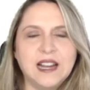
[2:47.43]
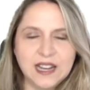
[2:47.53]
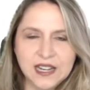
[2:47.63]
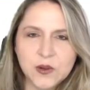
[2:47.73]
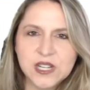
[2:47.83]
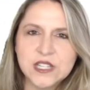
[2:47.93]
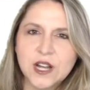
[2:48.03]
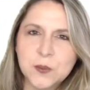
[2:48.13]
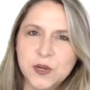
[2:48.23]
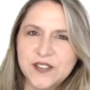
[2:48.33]
I know I
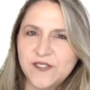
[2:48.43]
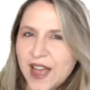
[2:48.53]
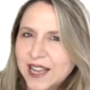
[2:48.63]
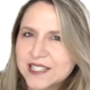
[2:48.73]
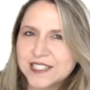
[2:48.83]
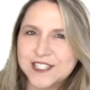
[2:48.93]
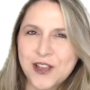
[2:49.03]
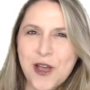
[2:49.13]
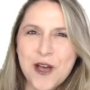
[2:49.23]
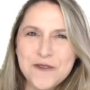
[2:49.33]
talk pretty fast, so
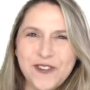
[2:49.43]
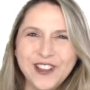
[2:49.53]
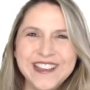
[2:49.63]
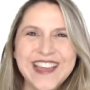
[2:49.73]
hopefully